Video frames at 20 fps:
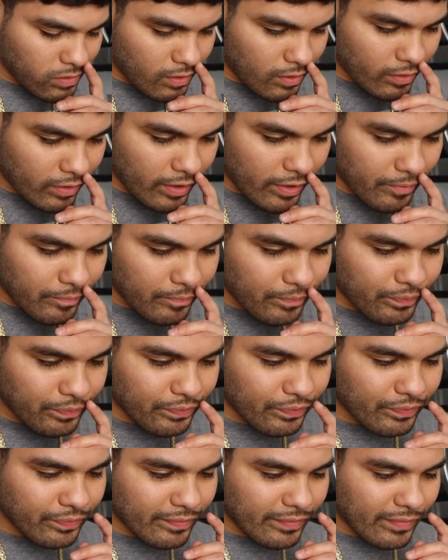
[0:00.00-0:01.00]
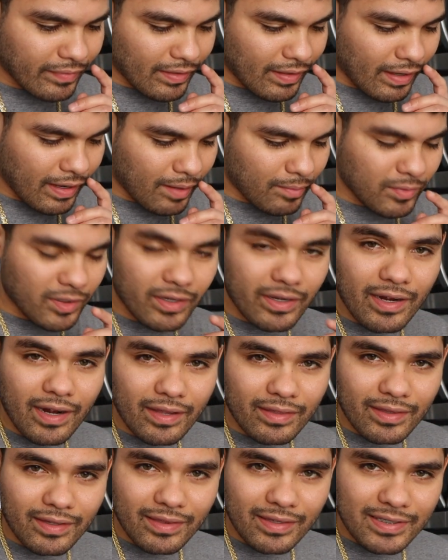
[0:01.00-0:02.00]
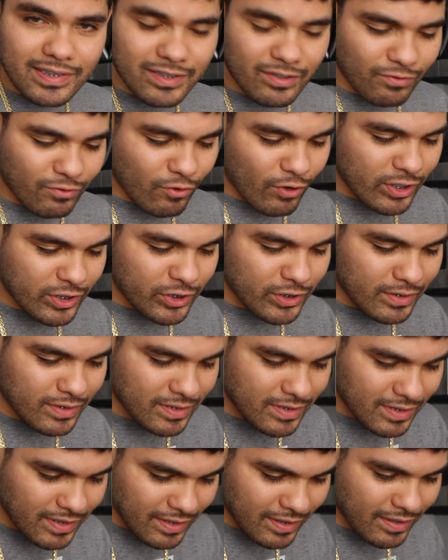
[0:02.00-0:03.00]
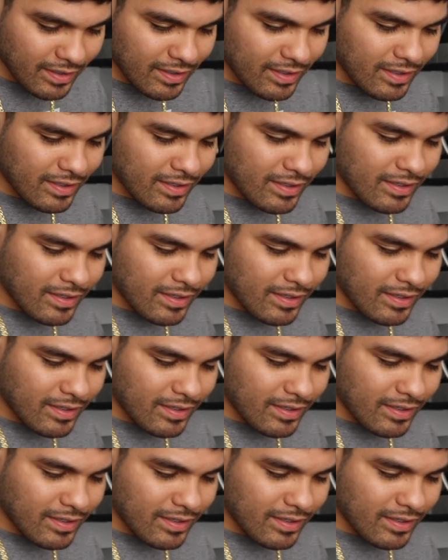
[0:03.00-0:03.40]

Okay, I'm looking at the list of questions and